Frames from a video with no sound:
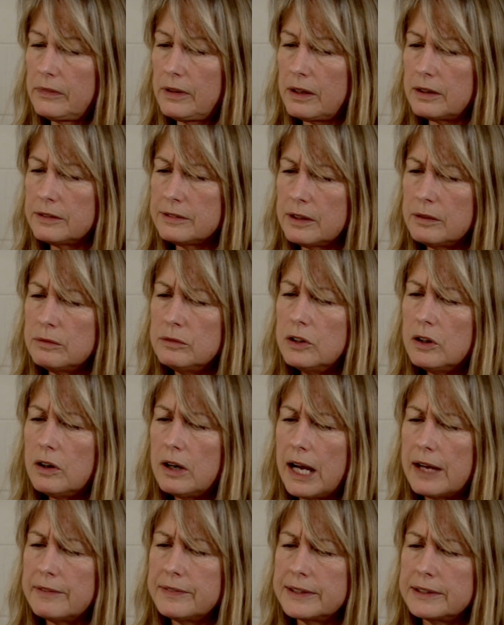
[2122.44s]
So not
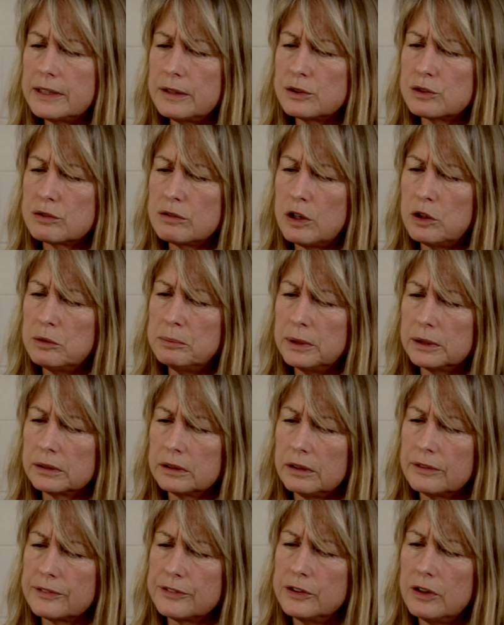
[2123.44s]
having those role
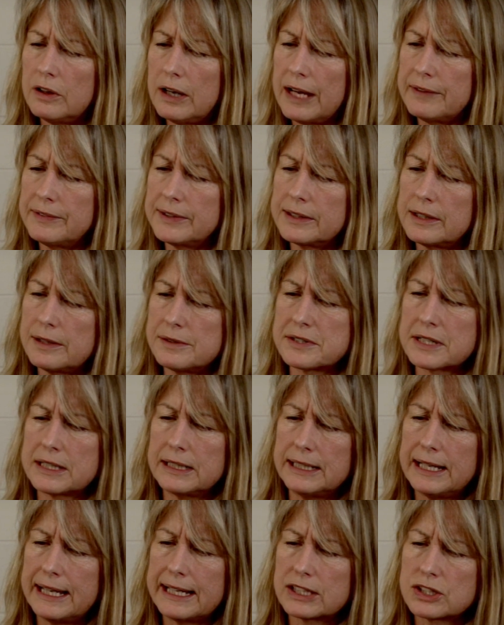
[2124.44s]
models, not having those
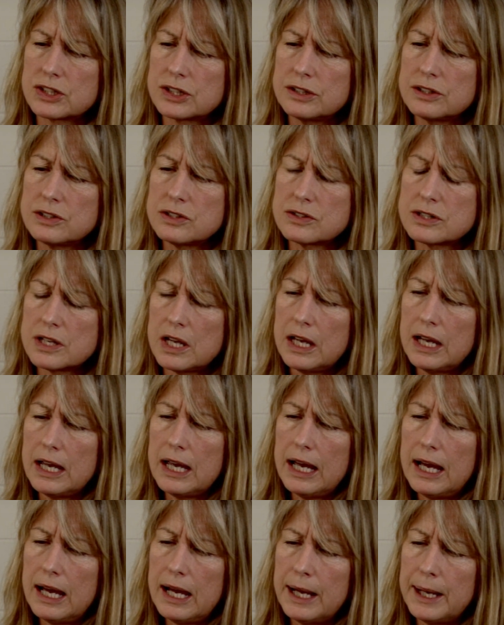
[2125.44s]
connections
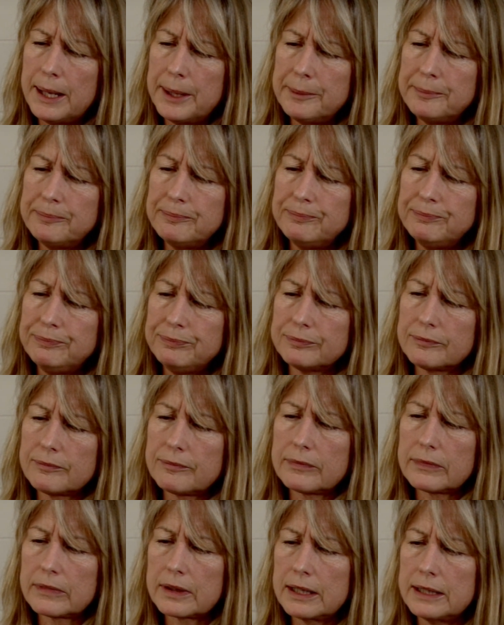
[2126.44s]
in
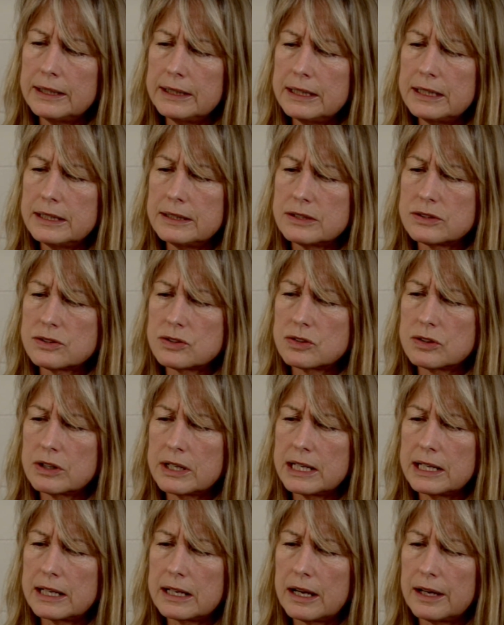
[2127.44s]
the
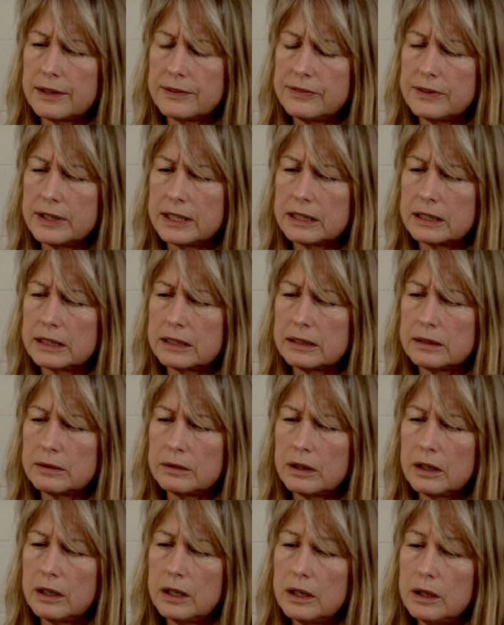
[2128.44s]
industry, I think,
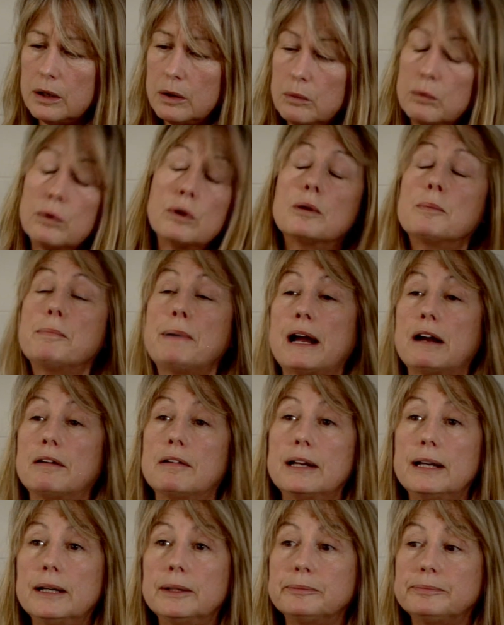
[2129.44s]
were a
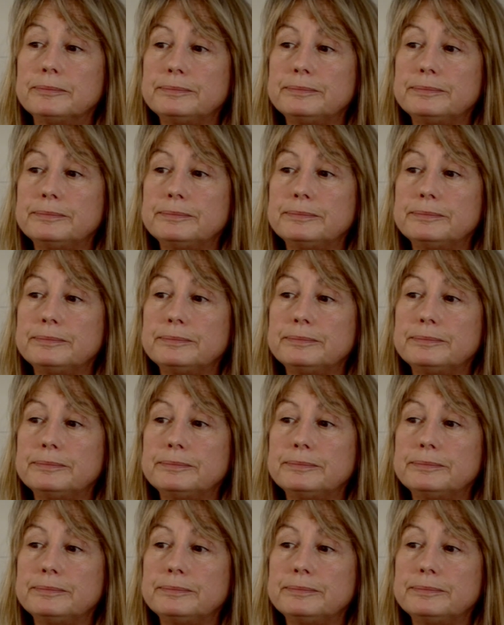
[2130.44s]
barrier.